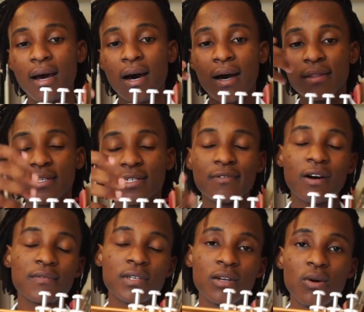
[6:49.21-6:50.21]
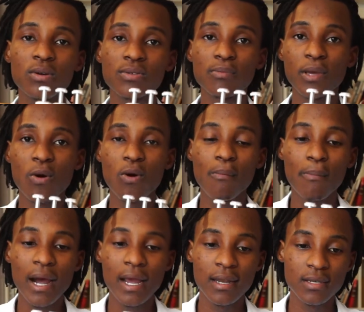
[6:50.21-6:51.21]
these valves can also be
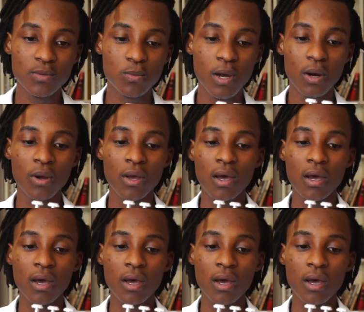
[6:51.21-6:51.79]
combined as well.